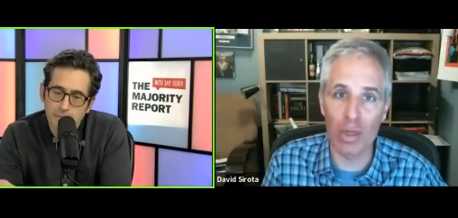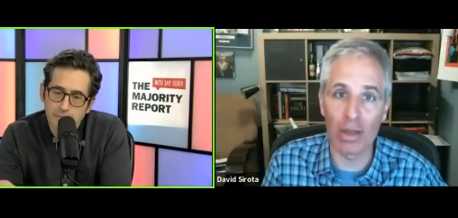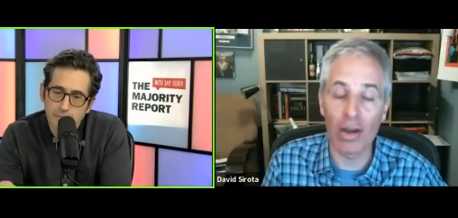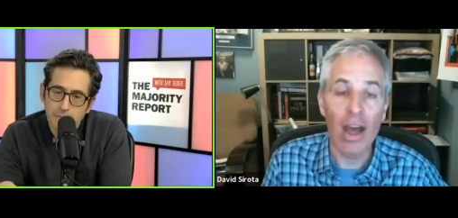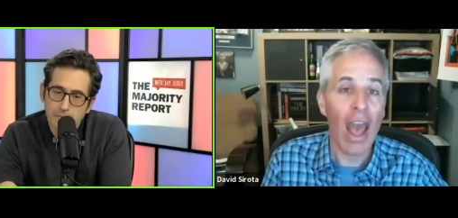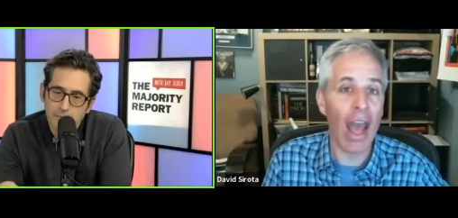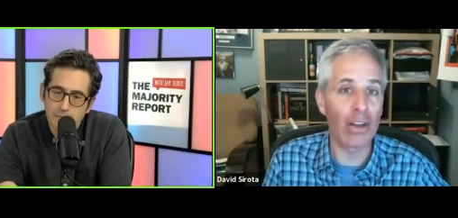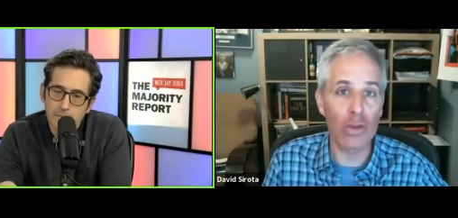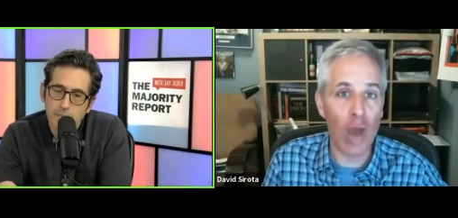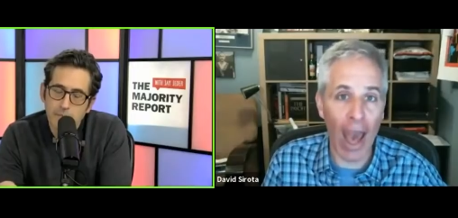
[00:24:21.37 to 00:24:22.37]
Speaker 1: bill, and
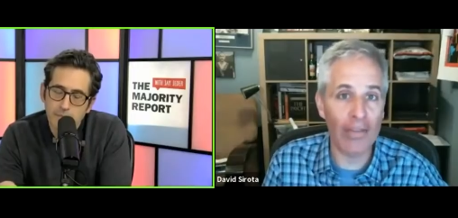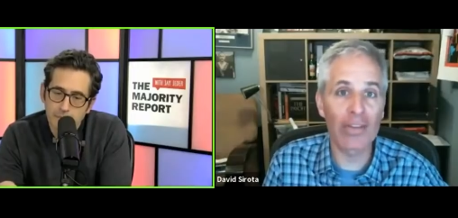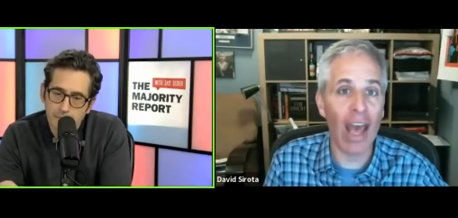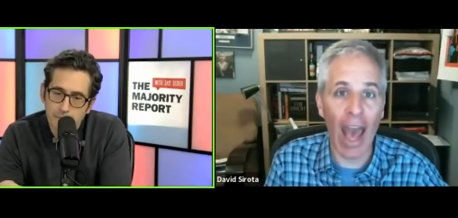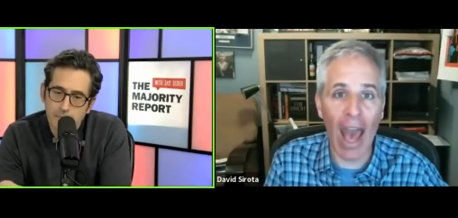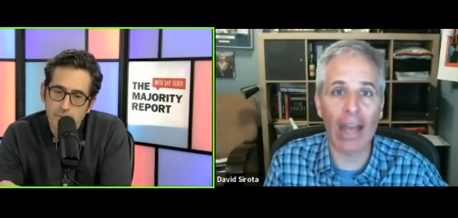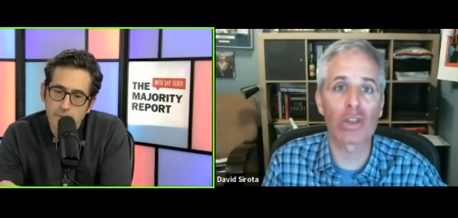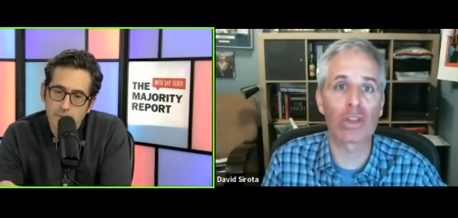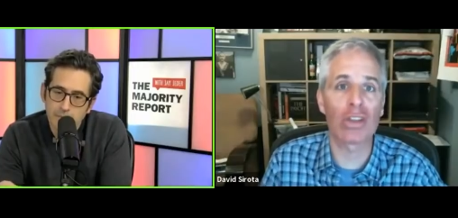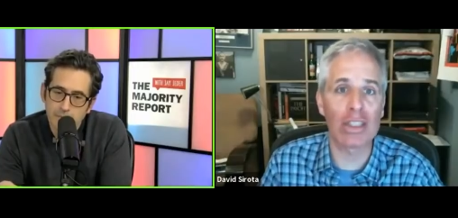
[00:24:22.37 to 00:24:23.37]
you have to
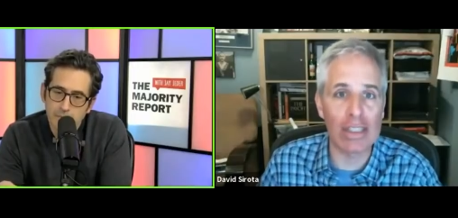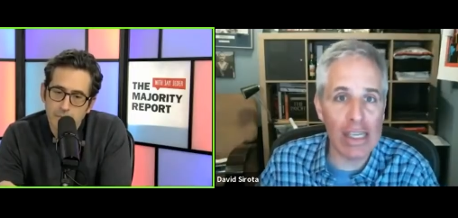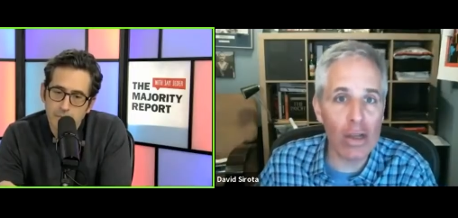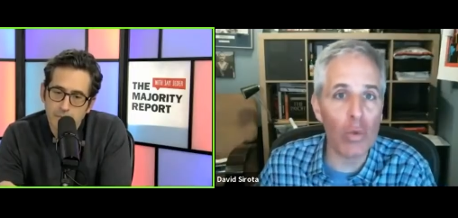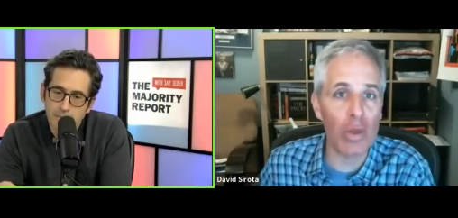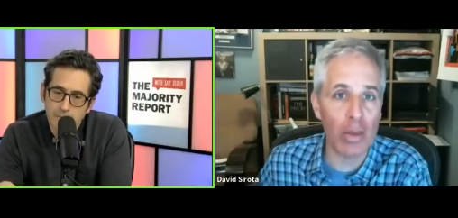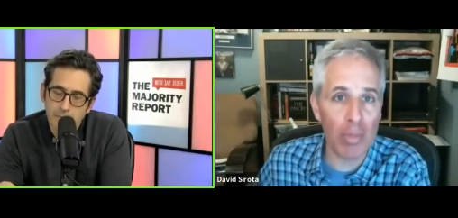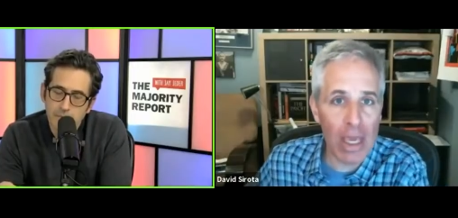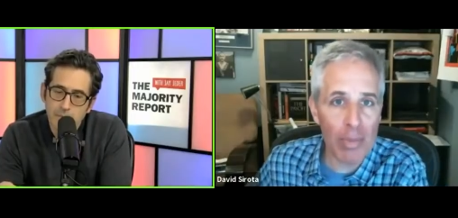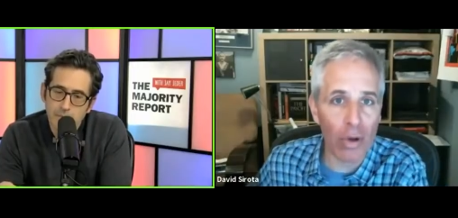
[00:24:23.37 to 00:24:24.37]
actually deal with the
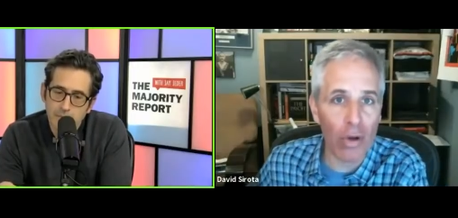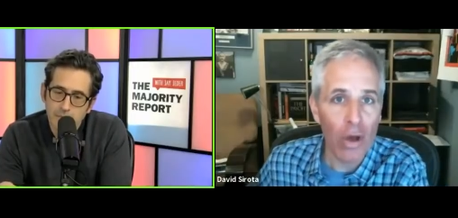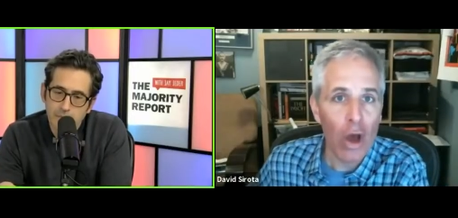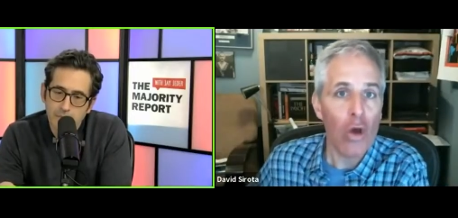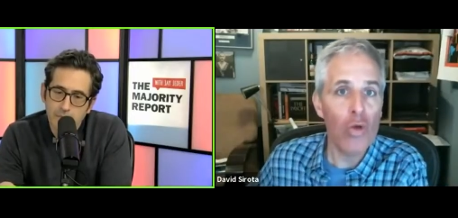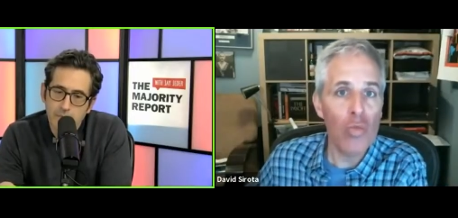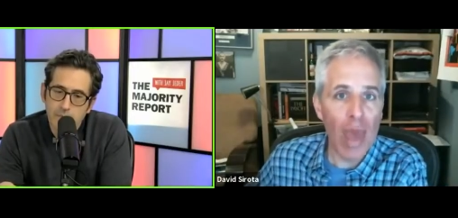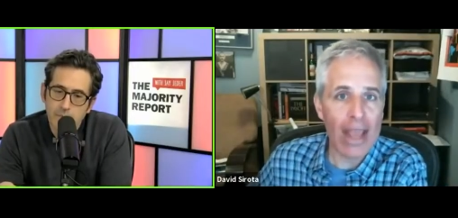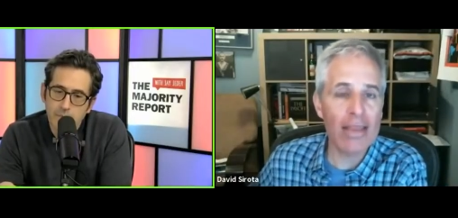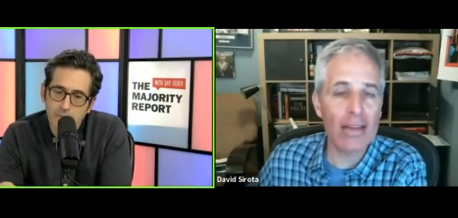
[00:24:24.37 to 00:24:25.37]
people who
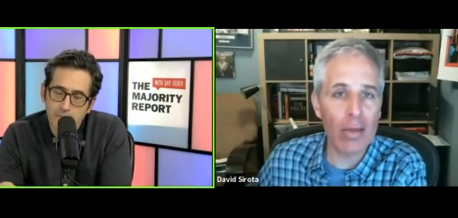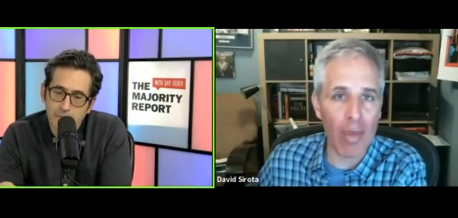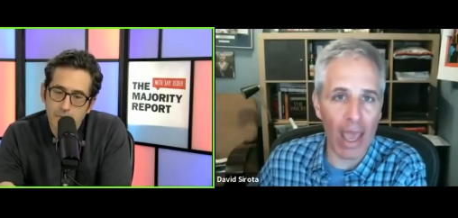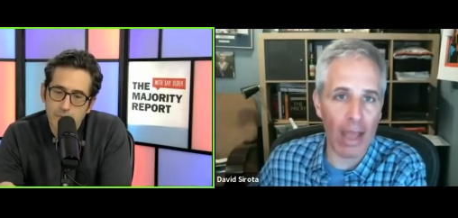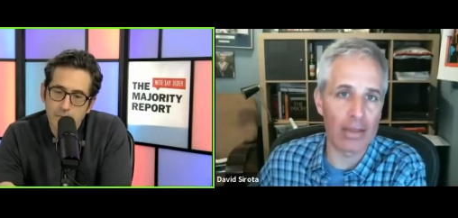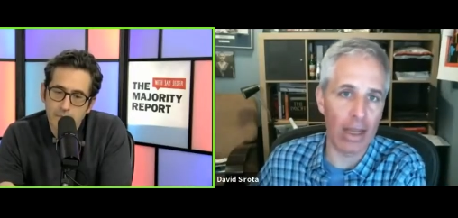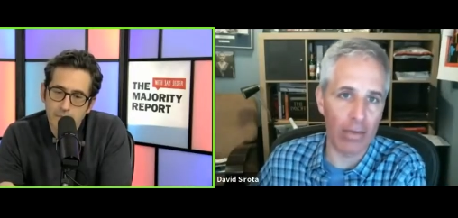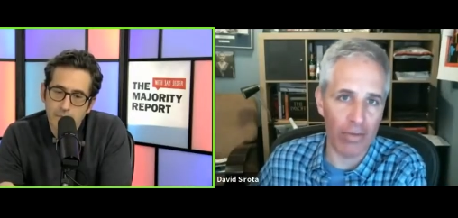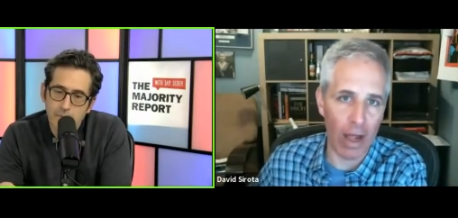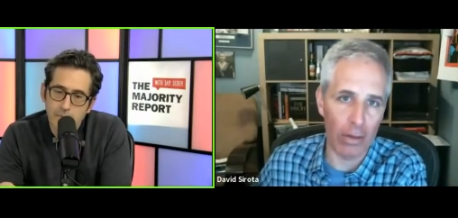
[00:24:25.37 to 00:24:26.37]
made the demands and
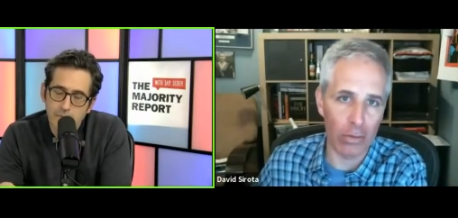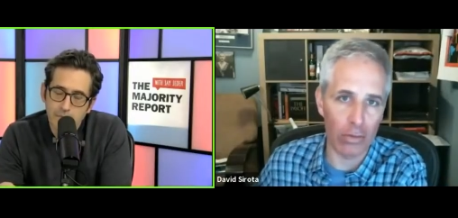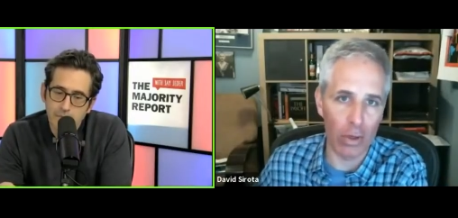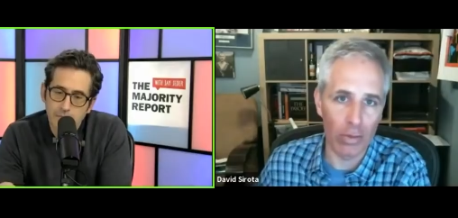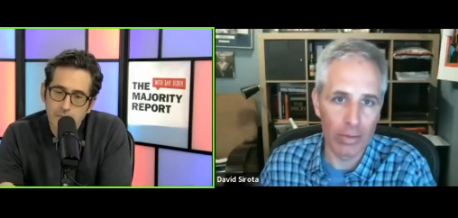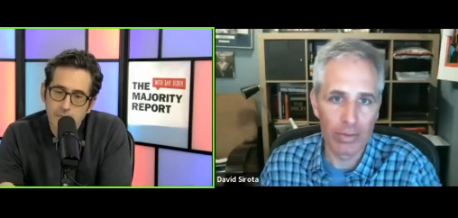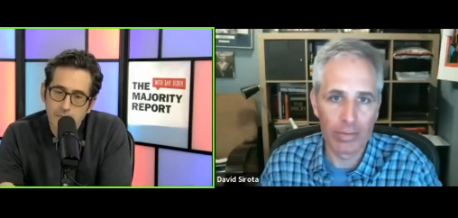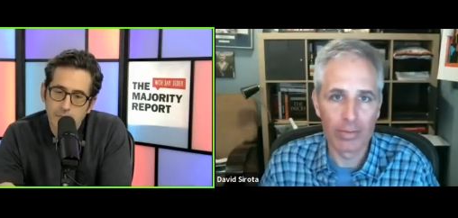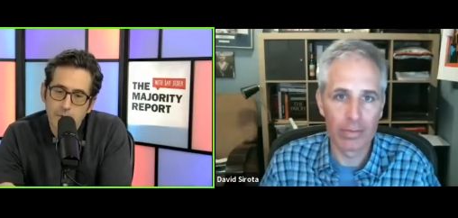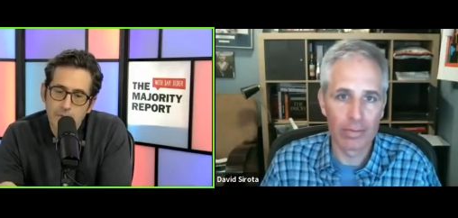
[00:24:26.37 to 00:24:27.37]
followed through.
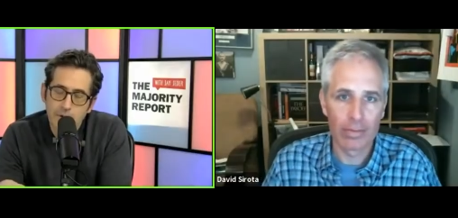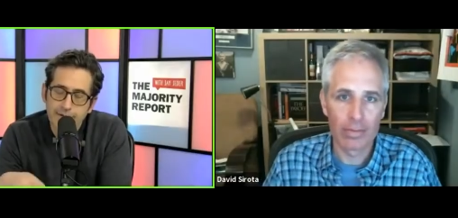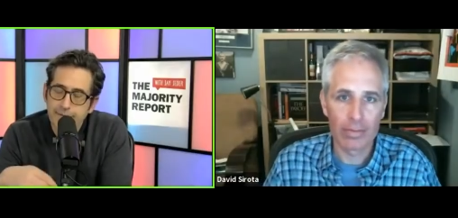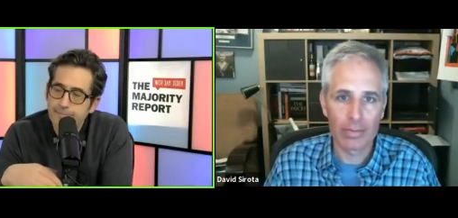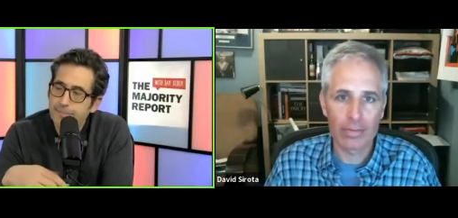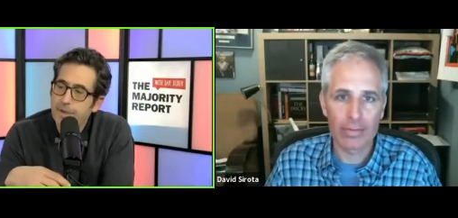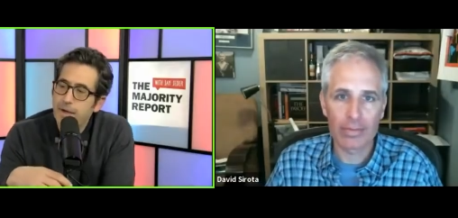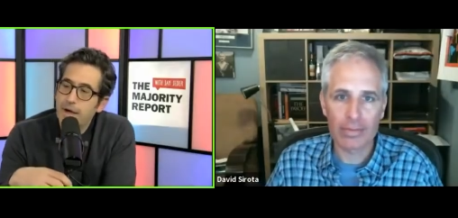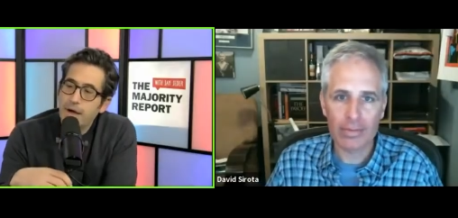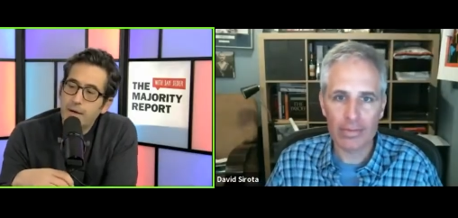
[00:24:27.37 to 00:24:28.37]
Speaker 2: Right.
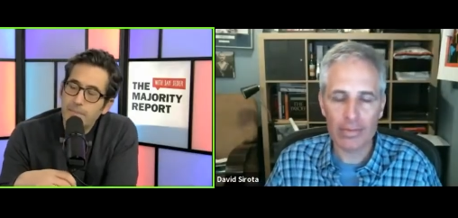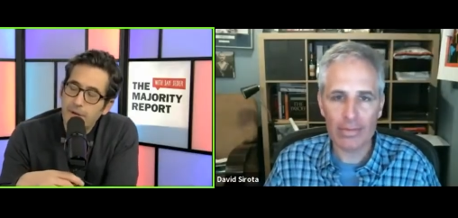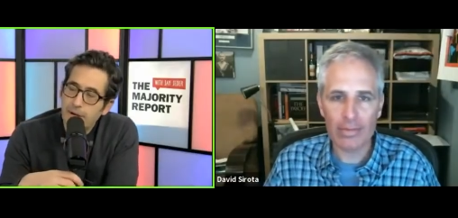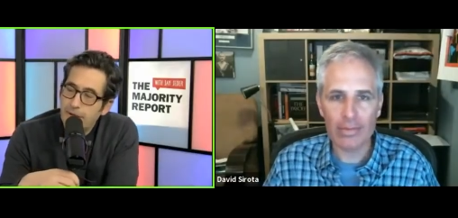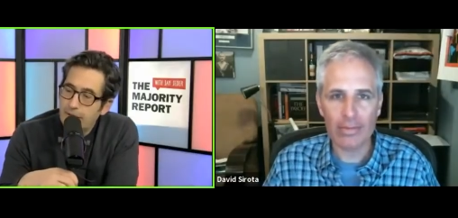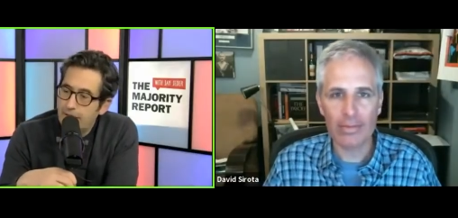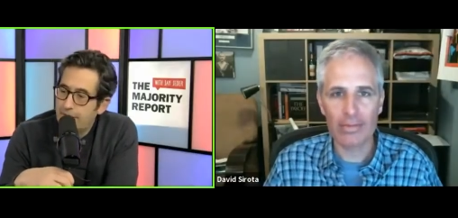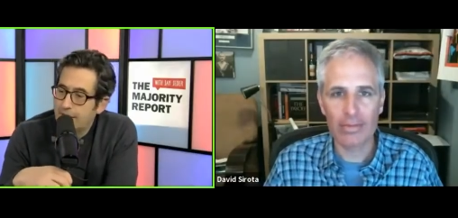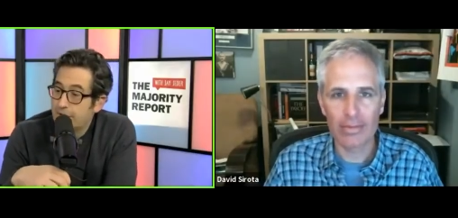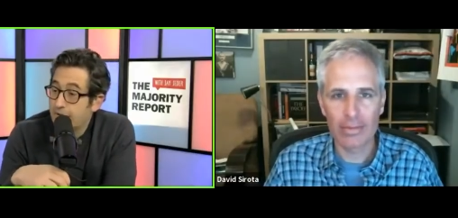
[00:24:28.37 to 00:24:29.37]

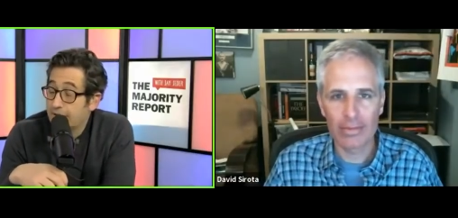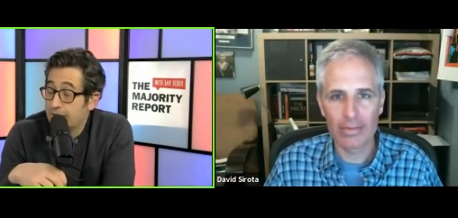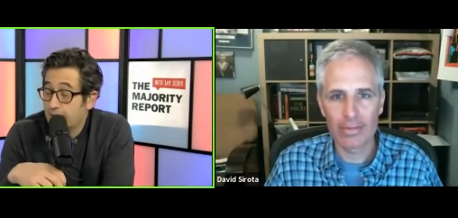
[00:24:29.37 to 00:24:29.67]
That